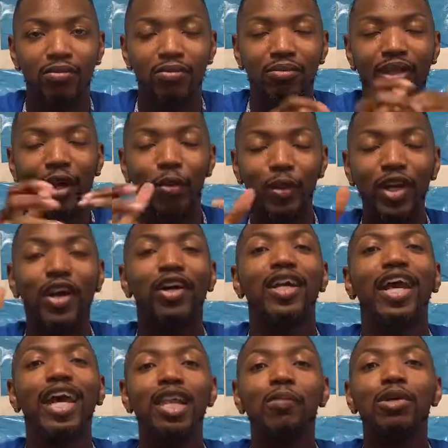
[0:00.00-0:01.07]
that we are an
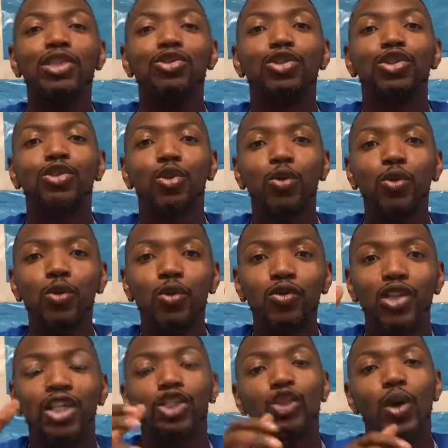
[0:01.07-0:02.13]
elementary school
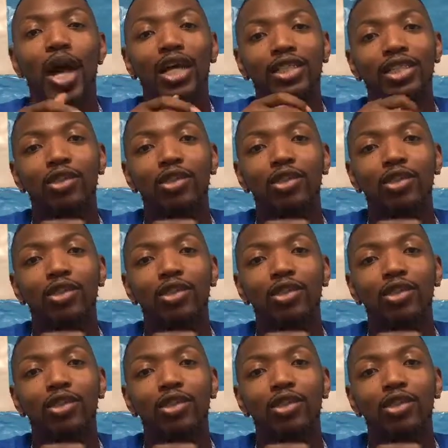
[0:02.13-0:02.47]
that tries